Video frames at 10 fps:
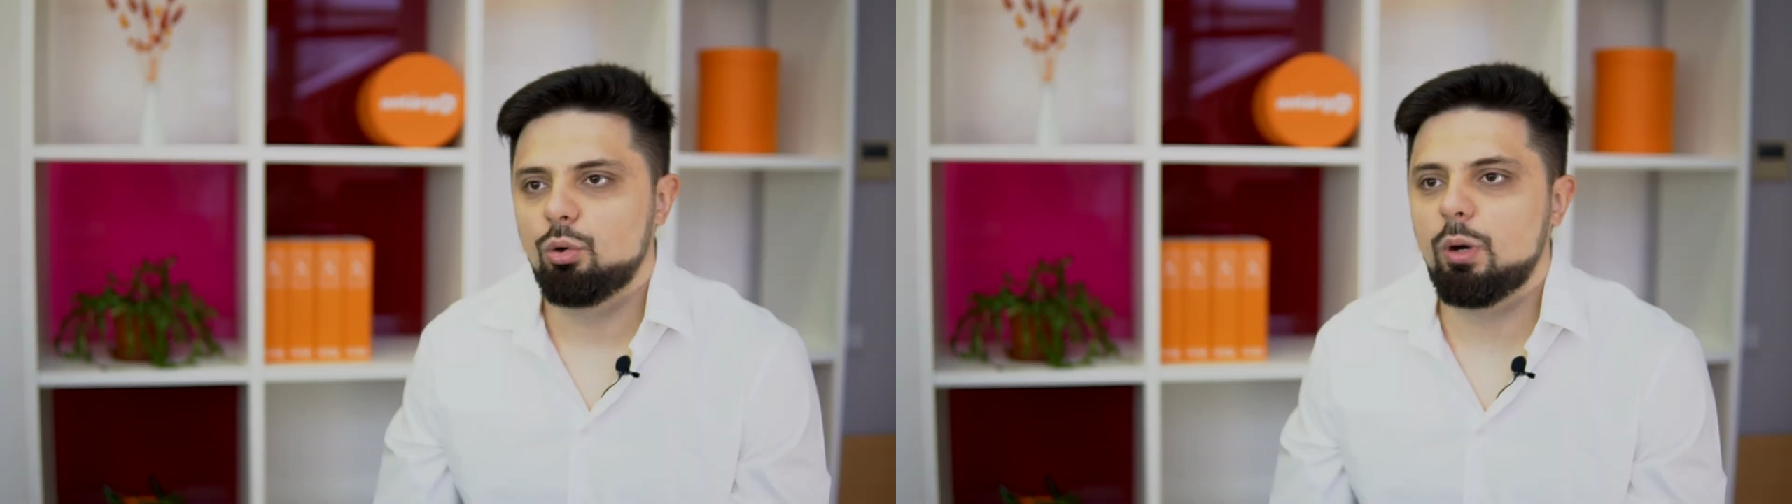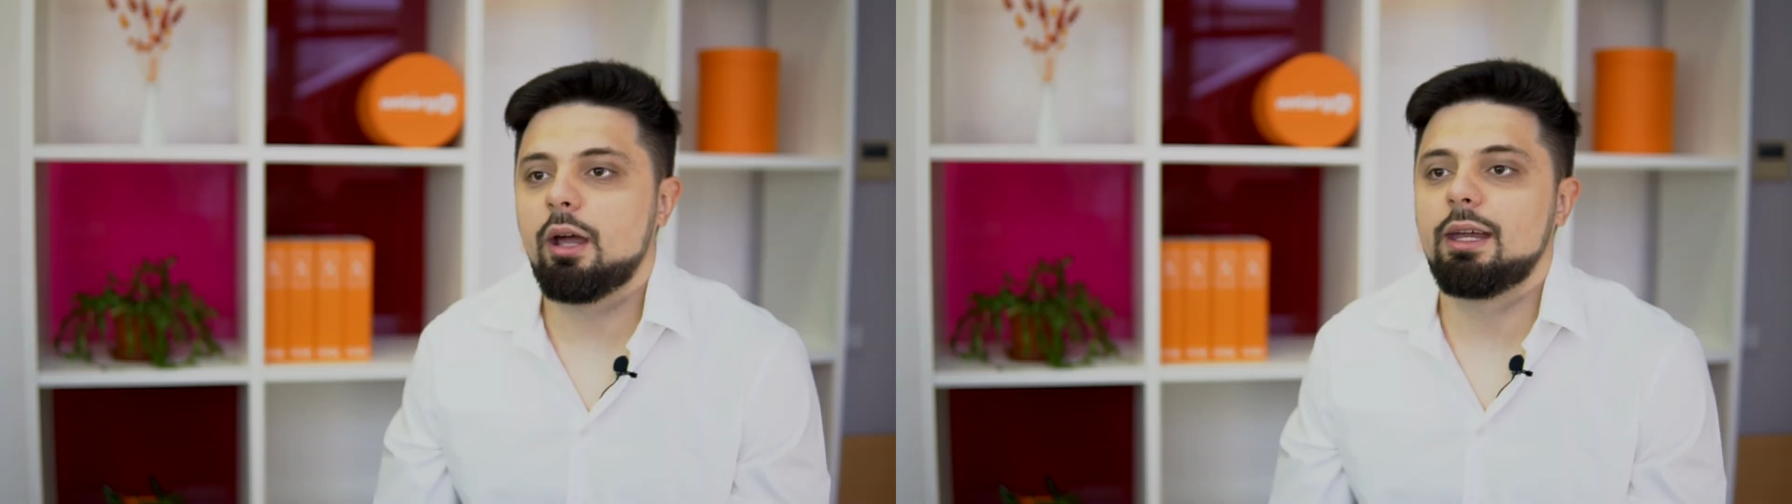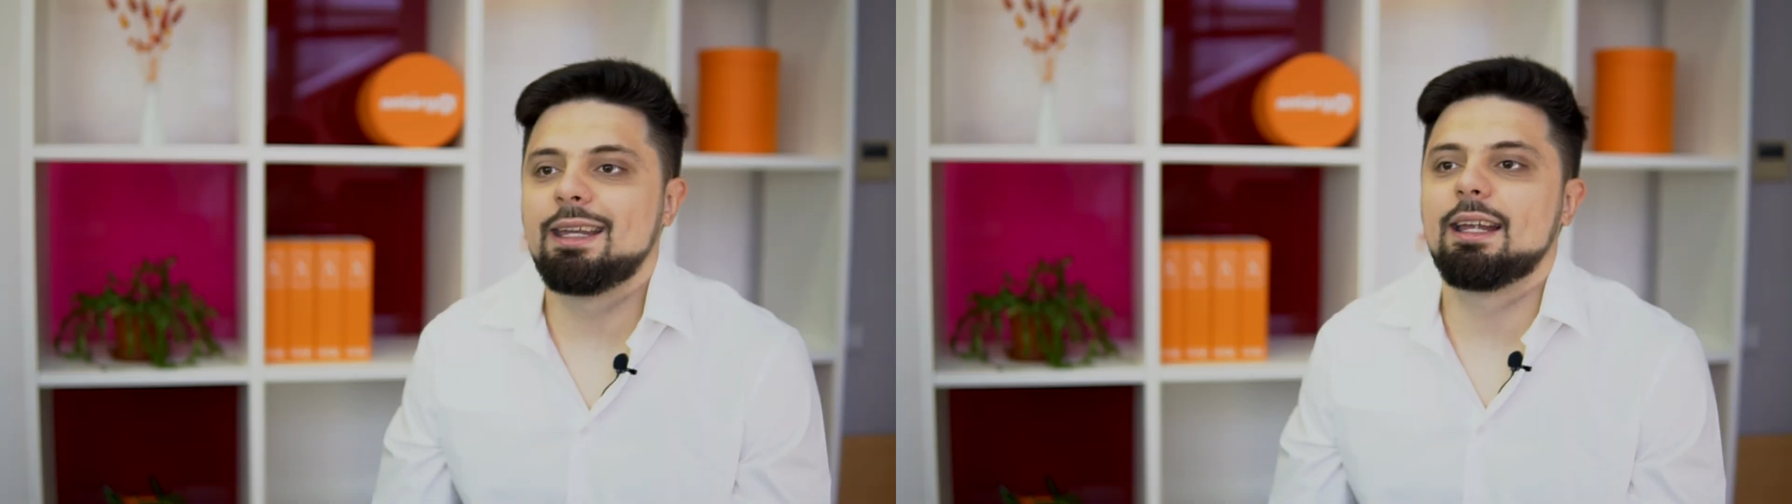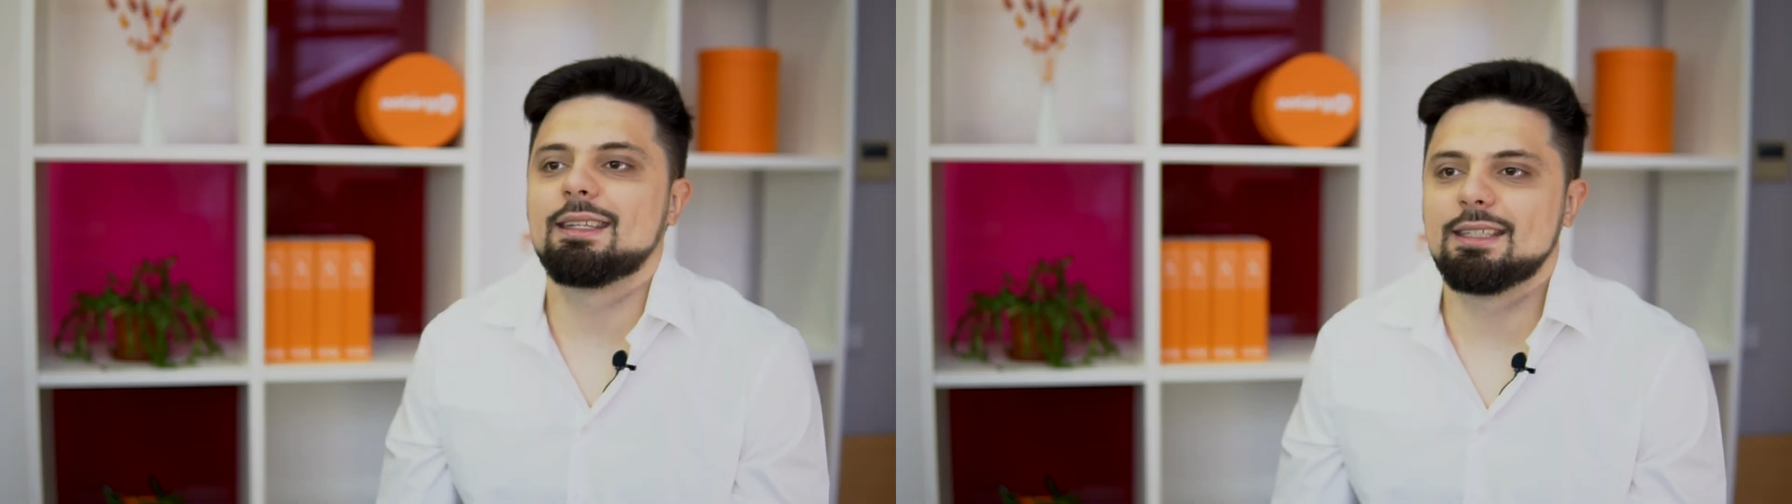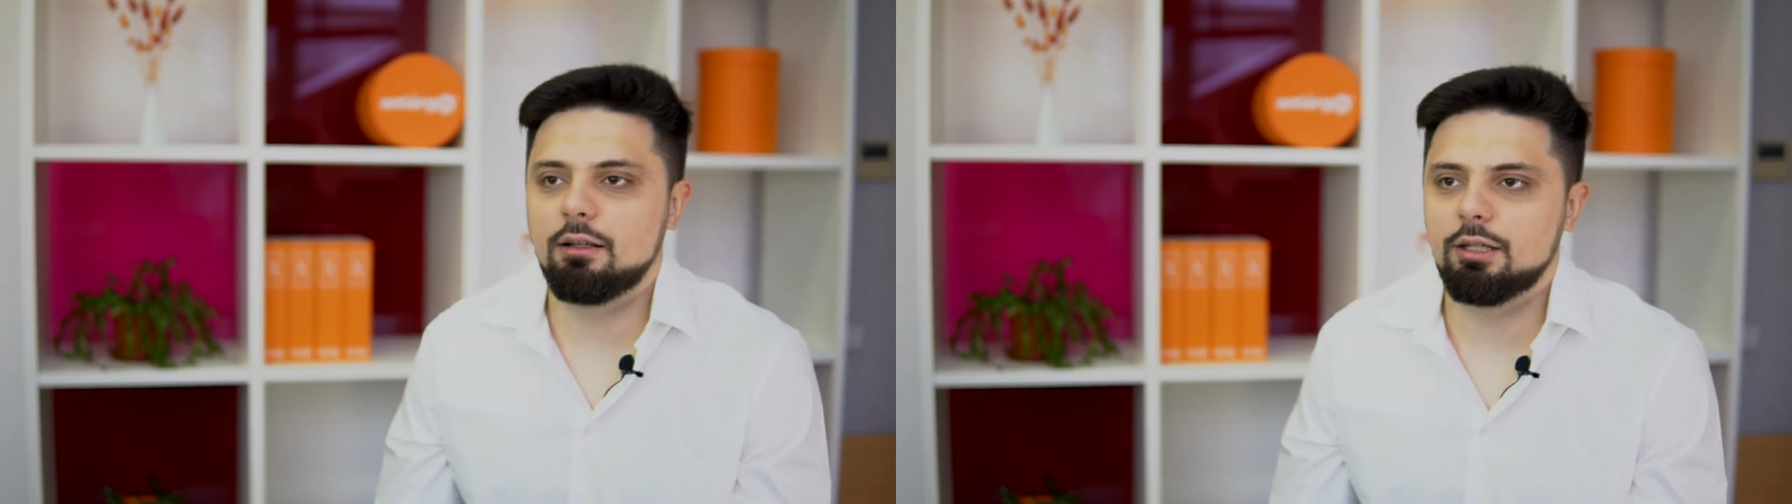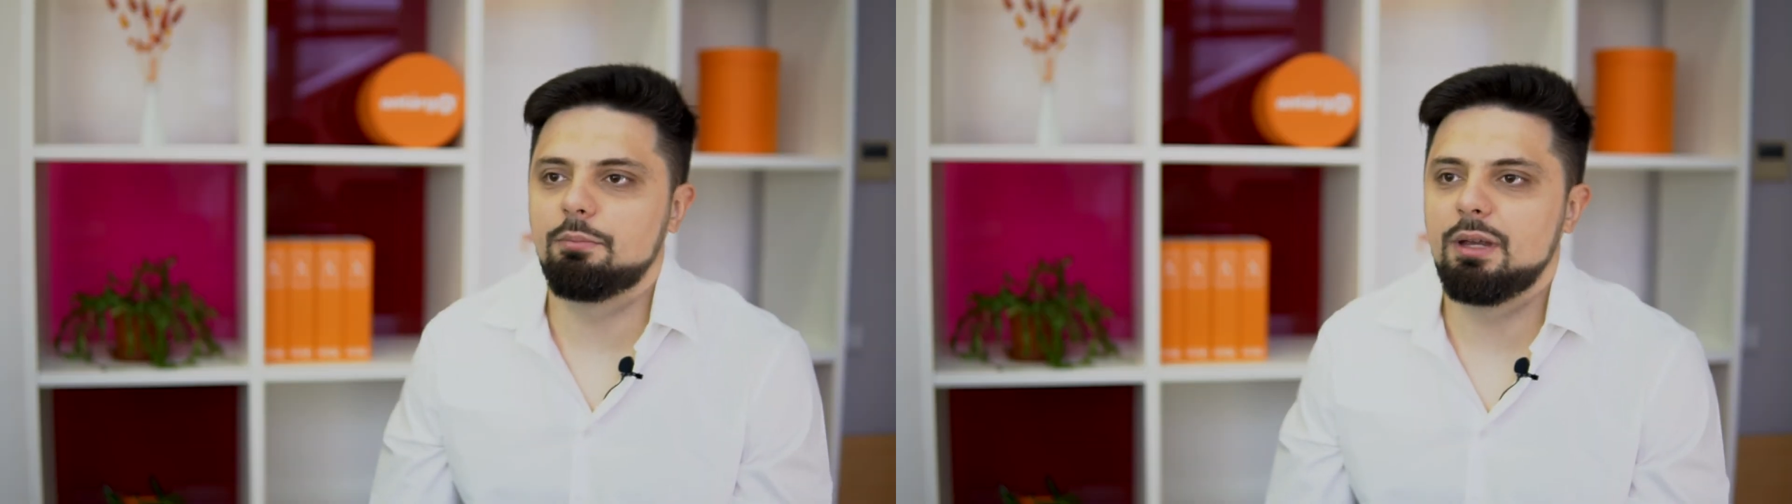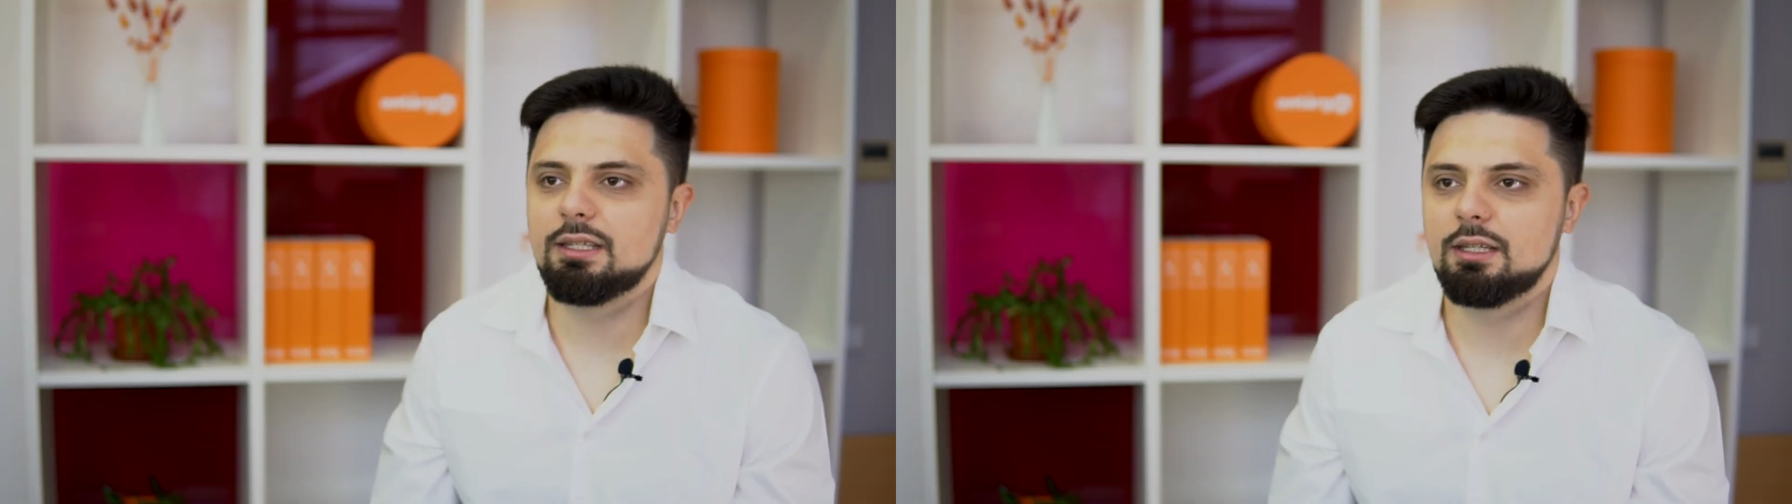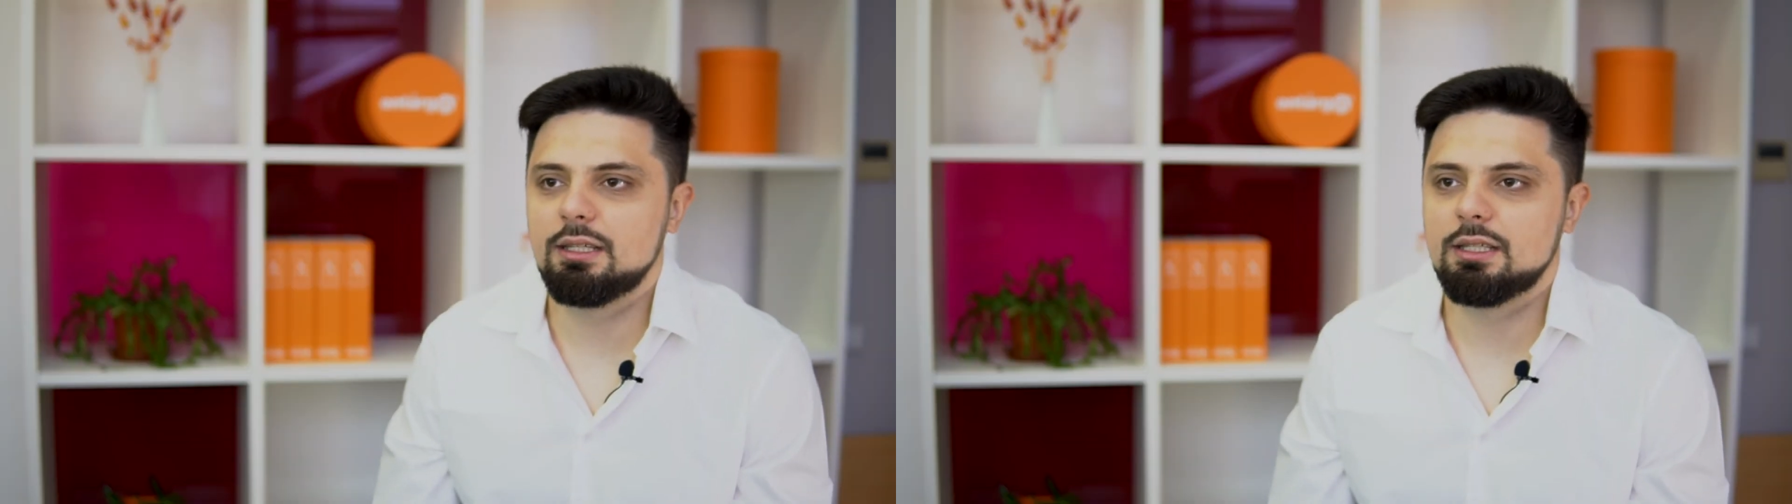We are in consulting
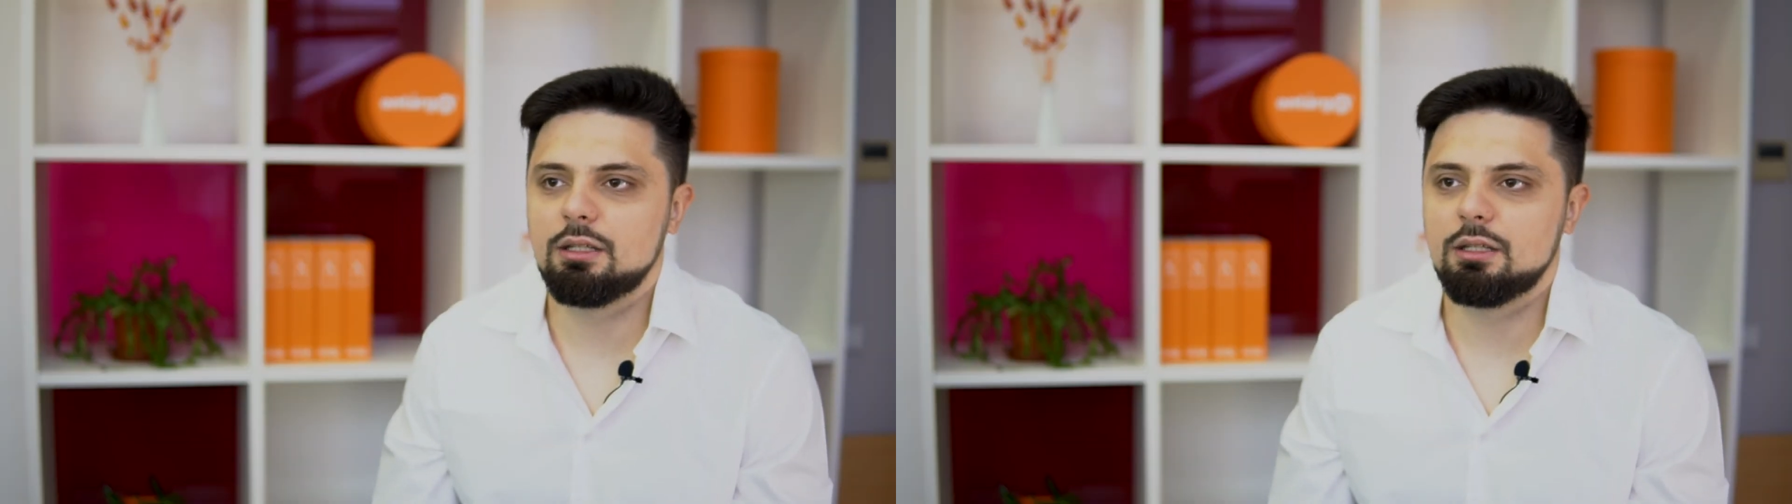business,